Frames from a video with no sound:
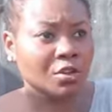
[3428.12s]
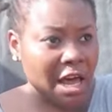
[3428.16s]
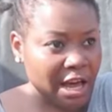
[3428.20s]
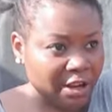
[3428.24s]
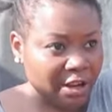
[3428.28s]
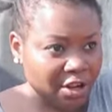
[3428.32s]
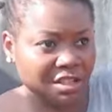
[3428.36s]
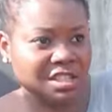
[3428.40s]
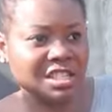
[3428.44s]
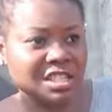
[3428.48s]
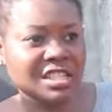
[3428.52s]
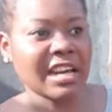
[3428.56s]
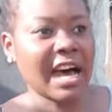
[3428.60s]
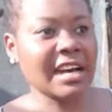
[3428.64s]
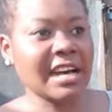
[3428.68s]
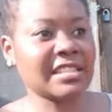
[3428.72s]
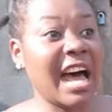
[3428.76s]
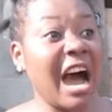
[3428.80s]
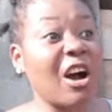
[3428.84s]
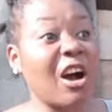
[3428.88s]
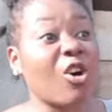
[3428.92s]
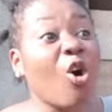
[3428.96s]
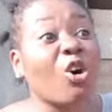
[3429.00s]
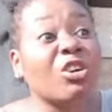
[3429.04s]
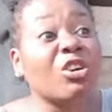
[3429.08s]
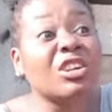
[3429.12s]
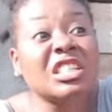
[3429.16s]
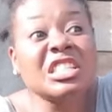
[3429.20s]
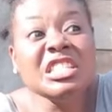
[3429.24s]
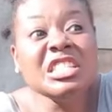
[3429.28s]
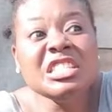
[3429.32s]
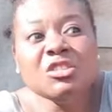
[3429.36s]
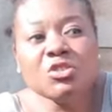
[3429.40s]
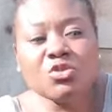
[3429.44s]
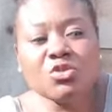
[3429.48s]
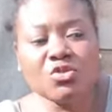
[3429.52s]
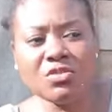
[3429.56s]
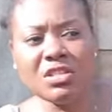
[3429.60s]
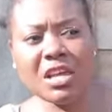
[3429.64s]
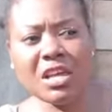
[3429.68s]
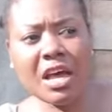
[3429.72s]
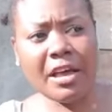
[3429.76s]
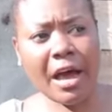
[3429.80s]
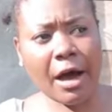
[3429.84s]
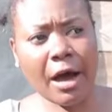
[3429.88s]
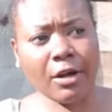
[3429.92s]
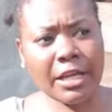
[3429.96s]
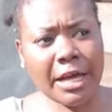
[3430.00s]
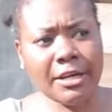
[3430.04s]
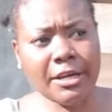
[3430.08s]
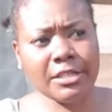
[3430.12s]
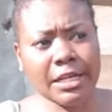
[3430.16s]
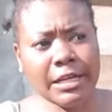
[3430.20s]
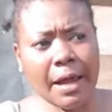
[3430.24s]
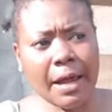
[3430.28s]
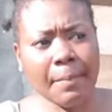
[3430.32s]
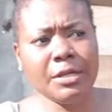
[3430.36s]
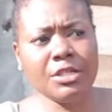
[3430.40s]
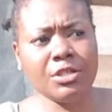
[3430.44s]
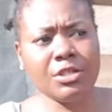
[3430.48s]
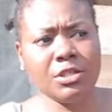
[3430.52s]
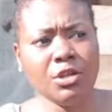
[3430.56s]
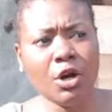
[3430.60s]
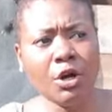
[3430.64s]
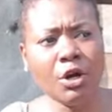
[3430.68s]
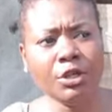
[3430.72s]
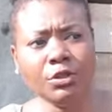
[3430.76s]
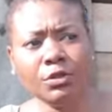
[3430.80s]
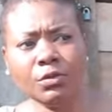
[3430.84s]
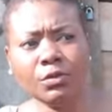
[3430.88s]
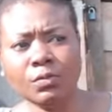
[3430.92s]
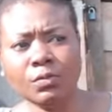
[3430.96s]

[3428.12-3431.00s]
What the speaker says: They come this house, I go kill you today. I'll tell you say I'm missing you,